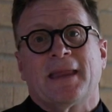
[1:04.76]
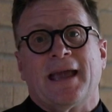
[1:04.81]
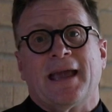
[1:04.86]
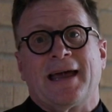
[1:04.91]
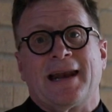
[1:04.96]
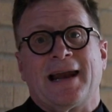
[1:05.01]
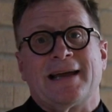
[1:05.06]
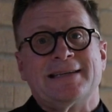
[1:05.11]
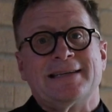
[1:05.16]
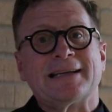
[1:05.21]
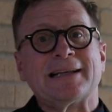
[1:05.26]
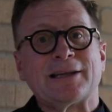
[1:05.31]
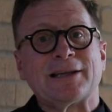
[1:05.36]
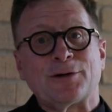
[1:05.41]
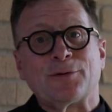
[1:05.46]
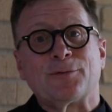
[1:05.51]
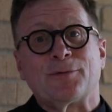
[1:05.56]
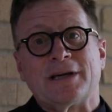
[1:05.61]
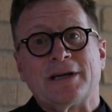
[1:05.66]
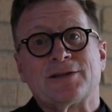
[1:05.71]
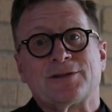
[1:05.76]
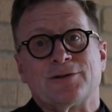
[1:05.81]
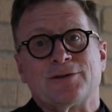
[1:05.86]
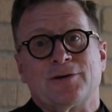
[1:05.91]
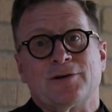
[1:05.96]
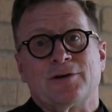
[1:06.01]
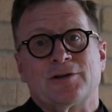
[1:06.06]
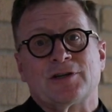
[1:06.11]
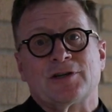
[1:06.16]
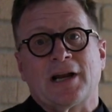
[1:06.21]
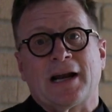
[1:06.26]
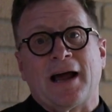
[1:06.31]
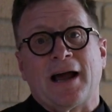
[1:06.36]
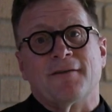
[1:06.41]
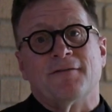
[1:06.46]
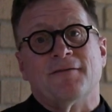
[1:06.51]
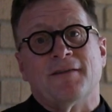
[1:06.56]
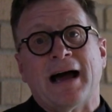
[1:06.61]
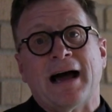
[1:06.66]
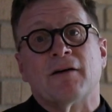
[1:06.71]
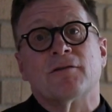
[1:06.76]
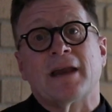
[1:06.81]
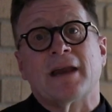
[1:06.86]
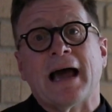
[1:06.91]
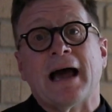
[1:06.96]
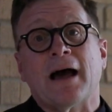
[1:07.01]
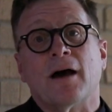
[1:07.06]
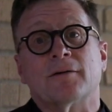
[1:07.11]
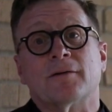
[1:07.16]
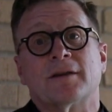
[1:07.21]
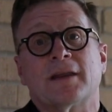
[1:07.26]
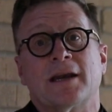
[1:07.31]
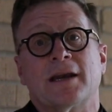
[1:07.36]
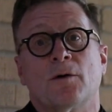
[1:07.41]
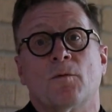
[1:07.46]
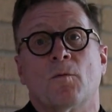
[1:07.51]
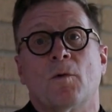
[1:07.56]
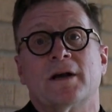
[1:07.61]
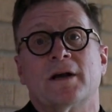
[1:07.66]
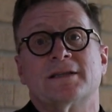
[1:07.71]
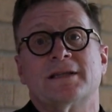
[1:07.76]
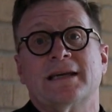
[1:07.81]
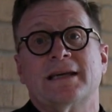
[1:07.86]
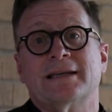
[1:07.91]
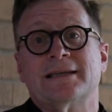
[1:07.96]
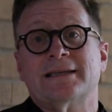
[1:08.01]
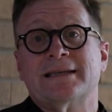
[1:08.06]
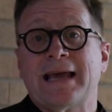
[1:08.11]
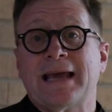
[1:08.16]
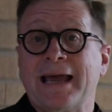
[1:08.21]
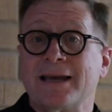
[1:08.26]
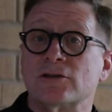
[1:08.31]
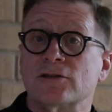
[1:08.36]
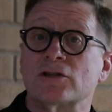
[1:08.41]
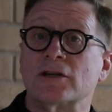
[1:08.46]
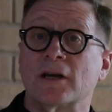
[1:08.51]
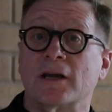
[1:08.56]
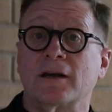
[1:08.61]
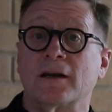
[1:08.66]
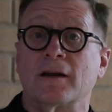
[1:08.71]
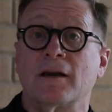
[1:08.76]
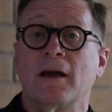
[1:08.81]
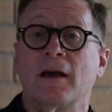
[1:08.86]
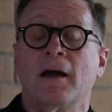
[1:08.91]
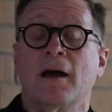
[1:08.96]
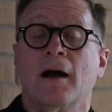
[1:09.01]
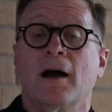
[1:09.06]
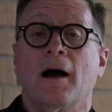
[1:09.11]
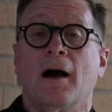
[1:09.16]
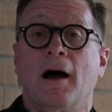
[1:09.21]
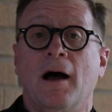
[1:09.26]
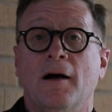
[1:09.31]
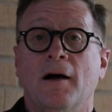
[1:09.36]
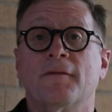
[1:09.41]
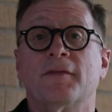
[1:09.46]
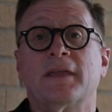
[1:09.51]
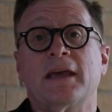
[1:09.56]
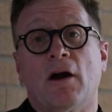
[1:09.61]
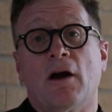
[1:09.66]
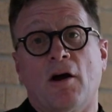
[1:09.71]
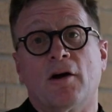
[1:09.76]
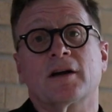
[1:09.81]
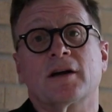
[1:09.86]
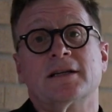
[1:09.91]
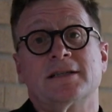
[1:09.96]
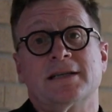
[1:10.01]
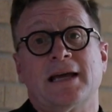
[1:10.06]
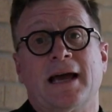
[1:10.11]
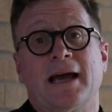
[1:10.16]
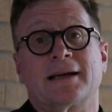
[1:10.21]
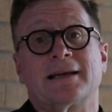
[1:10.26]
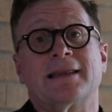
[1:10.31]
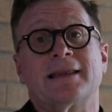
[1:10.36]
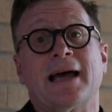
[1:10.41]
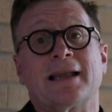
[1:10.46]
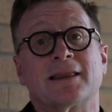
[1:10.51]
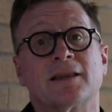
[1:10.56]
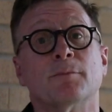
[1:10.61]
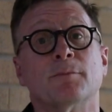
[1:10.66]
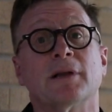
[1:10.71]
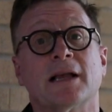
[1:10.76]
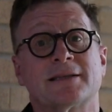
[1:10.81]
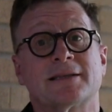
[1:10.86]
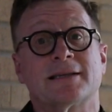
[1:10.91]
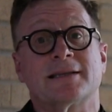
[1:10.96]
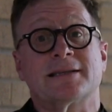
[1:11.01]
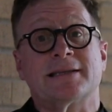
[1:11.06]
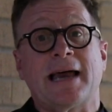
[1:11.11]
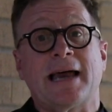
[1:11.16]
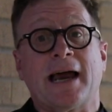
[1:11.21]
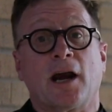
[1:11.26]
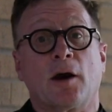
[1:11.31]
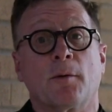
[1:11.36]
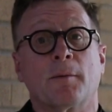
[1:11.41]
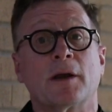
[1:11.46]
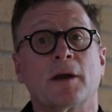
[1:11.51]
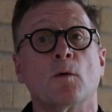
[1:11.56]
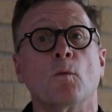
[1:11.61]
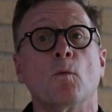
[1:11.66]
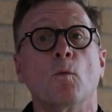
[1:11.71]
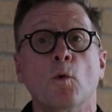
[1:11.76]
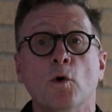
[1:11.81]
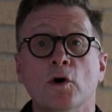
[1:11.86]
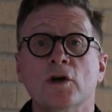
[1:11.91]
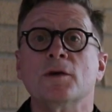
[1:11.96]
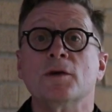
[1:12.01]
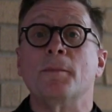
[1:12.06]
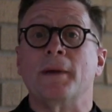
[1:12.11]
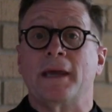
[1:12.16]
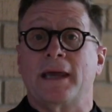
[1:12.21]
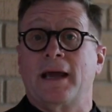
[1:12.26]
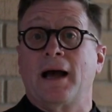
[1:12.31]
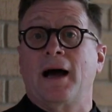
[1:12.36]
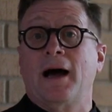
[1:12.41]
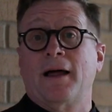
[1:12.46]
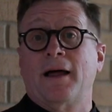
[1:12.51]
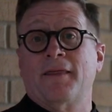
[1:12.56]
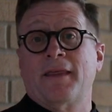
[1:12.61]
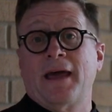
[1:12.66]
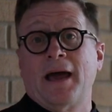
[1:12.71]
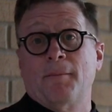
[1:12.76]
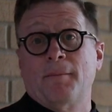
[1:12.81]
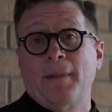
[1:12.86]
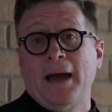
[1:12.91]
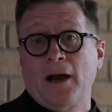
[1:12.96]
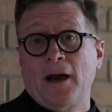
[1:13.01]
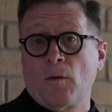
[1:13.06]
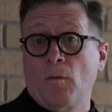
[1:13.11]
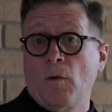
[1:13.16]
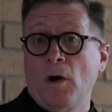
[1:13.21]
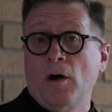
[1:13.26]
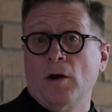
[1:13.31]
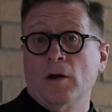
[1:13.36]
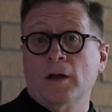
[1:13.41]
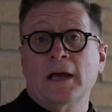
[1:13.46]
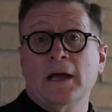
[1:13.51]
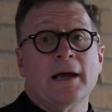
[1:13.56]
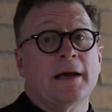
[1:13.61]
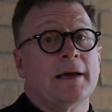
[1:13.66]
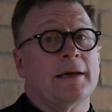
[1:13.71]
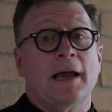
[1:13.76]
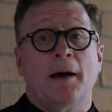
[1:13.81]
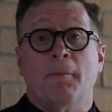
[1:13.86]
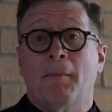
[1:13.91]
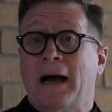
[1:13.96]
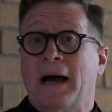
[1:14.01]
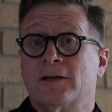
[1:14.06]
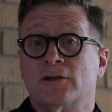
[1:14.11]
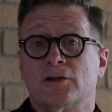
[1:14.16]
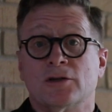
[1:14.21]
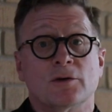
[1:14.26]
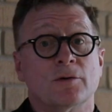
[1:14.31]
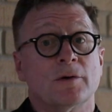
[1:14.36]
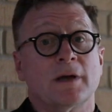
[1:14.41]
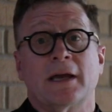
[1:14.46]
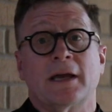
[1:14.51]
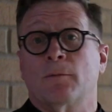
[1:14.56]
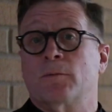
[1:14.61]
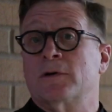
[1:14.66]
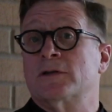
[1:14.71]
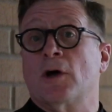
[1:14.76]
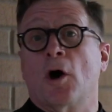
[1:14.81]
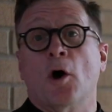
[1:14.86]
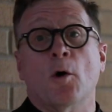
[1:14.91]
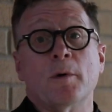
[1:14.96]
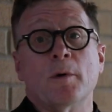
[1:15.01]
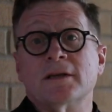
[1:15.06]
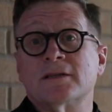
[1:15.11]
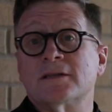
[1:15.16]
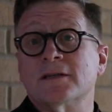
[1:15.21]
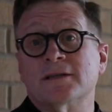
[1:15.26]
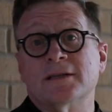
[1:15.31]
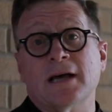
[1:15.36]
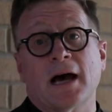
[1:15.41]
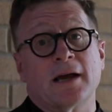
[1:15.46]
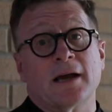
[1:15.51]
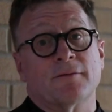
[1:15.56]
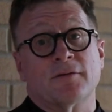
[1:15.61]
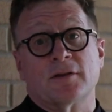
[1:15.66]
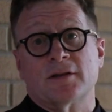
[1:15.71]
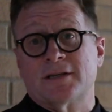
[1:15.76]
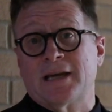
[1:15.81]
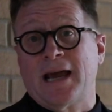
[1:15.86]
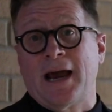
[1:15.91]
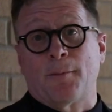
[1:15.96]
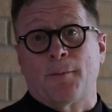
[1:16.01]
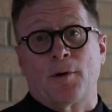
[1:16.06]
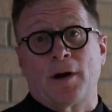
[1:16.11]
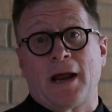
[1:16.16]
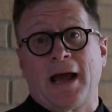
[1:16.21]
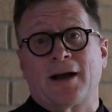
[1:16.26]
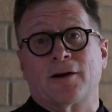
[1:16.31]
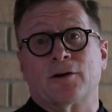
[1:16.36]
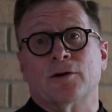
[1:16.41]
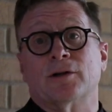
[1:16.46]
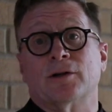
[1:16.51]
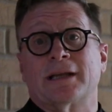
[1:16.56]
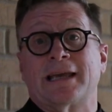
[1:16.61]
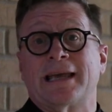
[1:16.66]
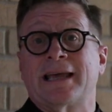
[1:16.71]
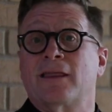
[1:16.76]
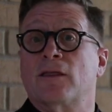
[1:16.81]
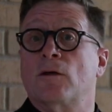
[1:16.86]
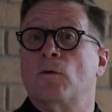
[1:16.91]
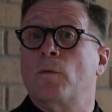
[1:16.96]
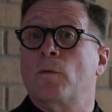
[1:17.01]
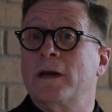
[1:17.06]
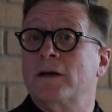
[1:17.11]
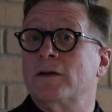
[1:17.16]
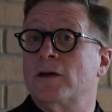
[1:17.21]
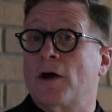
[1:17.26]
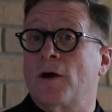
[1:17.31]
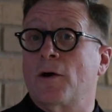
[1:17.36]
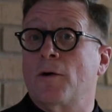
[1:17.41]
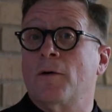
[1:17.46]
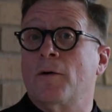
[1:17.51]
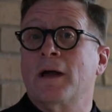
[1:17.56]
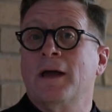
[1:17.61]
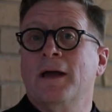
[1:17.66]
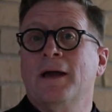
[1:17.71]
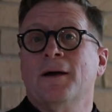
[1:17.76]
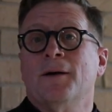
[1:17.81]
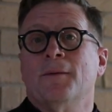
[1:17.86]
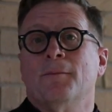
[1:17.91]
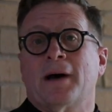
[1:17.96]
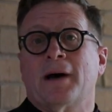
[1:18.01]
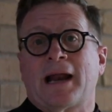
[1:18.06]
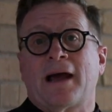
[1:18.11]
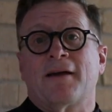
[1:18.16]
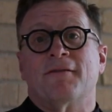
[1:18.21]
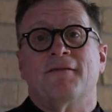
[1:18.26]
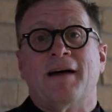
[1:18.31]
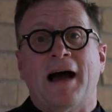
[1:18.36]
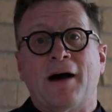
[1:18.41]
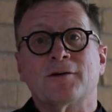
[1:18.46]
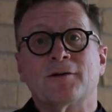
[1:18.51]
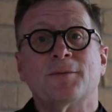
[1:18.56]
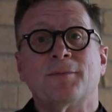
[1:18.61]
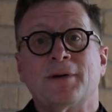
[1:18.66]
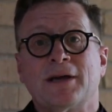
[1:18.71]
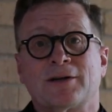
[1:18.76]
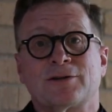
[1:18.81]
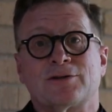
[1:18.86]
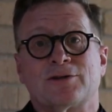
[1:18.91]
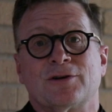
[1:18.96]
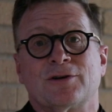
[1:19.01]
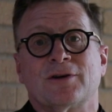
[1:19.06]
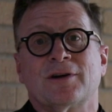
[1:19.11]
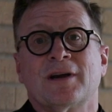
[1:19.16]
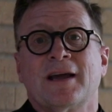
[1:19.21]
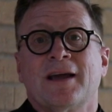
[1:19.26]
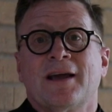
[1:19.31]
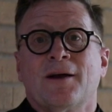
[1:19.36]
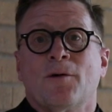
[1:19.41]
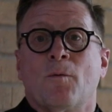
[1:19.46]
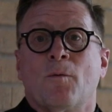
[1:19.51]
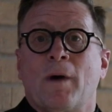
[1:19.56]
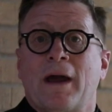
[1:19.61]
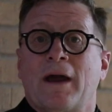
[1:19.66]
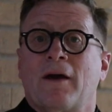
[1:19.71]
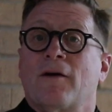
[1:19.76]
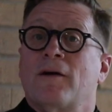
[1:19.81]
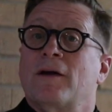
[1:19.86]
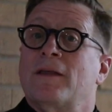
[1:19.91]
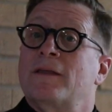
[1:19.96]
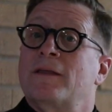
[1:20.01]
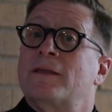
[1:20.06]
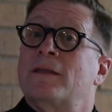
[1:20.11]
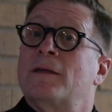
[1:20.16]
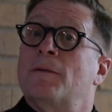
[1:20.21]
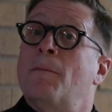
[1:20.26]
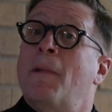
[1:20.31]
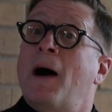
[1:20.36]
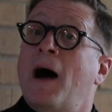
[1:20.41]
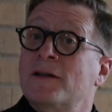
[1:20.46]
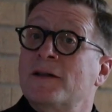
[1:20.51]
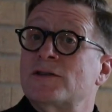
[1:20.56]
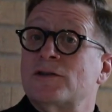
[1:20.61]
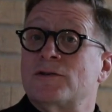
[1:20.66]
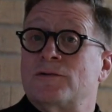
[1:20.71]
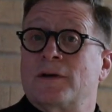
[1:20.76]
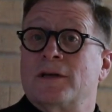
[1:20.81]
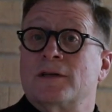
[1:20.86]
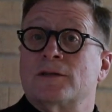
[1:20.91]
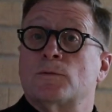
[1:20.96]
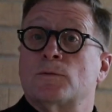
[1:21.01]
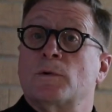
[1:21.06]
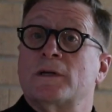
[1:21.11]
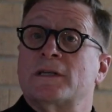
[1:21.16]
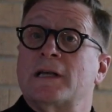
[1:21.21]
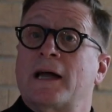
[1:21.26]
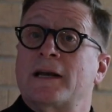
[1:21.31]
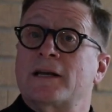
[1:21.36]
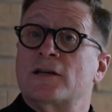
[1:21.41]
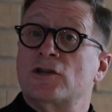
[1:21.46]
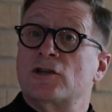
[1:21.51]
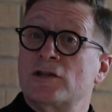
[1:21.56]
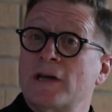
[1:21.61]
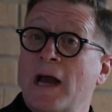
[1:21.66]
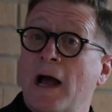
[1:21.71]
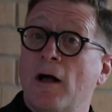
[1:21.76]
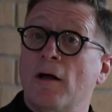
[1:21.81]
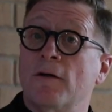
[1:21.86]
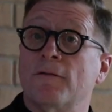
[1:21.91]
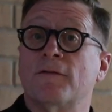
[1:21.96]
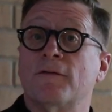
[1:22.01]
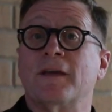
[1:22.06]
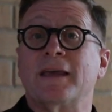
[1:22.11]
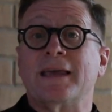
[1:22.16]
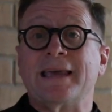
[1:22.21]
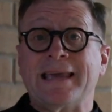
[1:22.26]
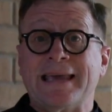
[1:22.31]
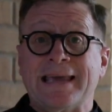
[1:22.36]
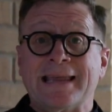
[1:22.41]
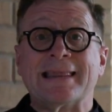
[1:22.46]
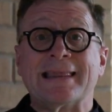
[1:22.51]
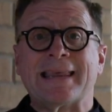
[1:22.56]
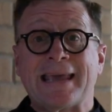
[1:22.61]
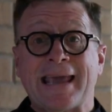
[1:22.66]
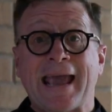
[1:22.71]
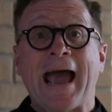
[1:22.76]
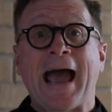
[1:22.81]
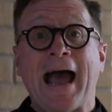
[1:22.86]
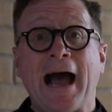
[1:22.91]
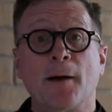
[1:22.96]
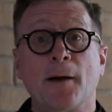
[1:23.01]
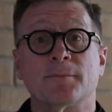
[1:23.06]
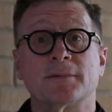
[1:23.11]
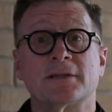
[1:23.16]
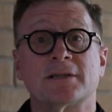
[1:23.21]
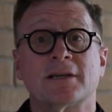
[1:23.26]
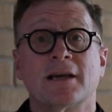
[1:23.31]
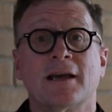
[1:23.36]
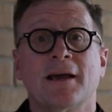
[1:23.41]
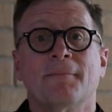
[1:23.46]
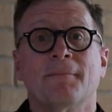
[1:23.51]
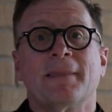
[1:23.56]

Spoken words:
And I did a little research and I found out that it was the intention of the architect that the Blessed Sacrament would be on that back wall. Now, mind you, it was always designed for the tabernacle in the window, but I found a picture where the monstrance was on a shelf in the apse.